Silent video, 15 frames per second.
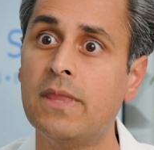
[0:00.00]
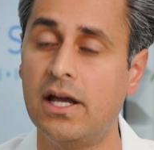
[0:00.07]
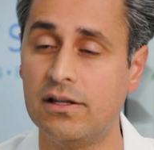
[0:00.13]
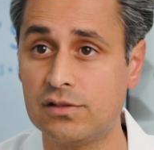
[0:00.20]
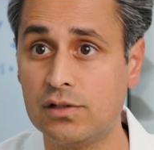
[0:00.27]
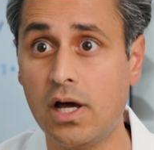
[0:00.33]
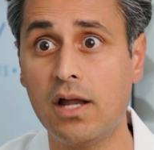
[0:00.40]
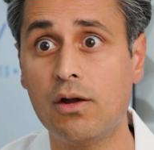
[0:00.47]

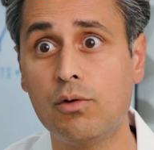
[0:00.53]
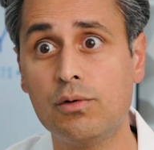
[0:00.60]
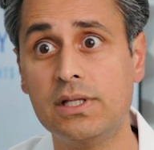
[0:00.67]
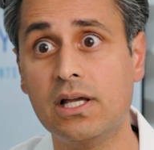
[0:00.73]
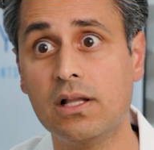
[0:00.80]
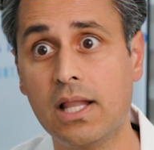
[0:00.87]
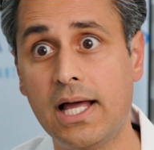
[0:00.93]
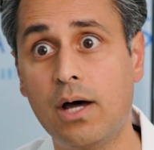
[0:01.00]
has not
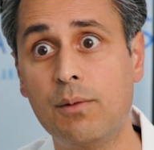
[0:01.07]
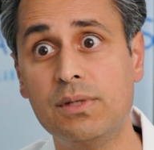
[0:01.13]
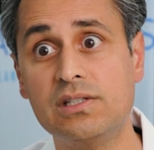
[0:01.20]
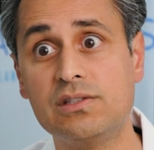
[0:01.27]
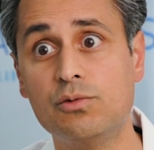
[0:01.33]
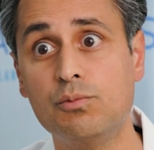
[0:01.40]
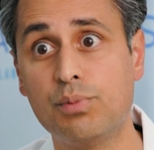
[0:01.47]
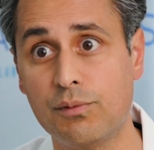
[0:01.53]
only allowed me
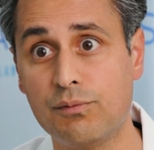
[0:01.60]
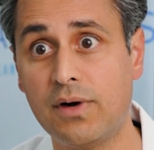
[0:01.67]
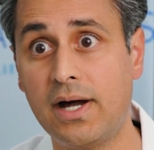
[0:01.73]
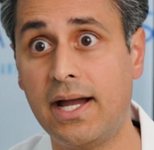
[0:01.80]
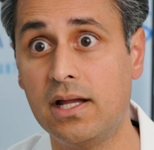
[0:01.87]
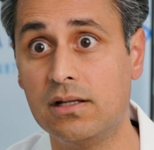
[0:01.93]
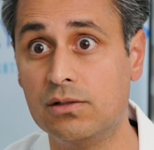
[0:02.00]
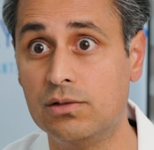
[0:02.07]
to
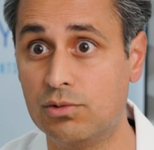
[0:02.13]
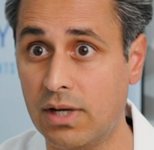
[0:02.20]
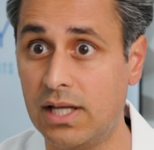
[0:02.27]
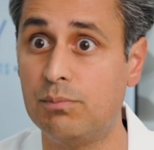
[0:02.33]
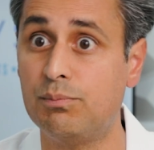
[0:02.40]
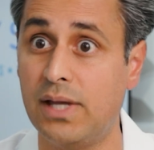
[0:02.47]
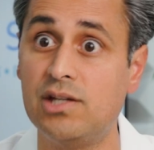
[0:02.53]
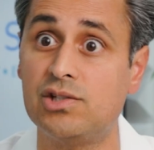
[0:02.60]
provide
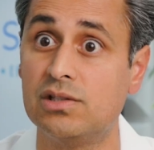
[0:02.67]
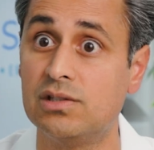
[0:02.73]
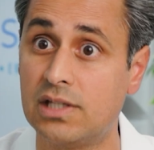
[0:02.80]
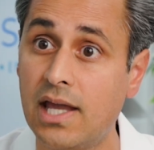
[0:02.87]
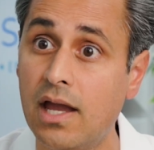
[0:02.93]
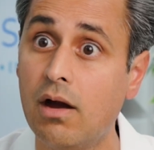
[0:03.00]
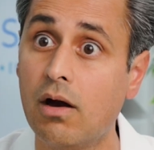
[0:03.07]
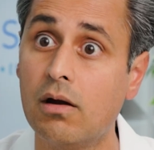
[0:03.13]
great patient
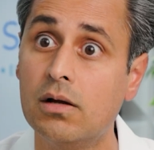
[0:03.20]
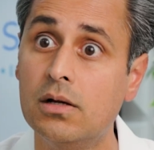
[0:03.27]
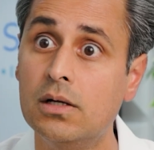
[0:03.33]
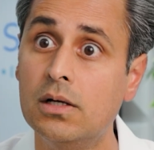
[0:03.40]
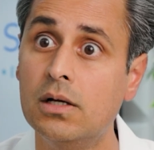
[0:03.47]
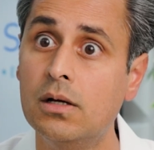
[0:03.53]
care,